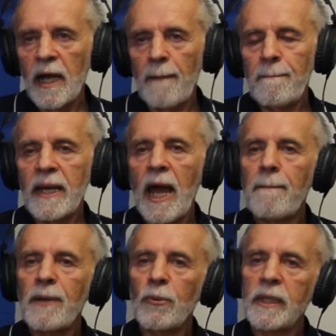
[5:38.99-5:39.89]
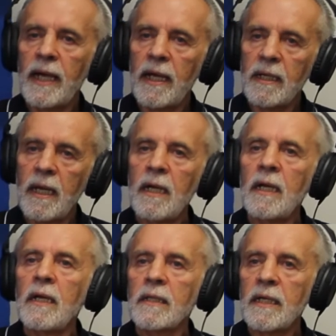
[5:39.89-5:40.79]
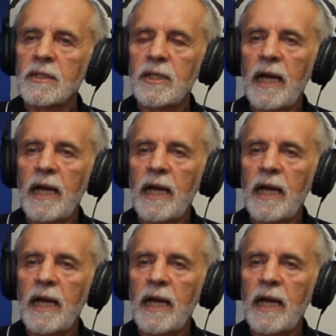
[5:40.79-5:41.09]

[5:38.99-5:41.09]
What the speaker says: and be happy with their things.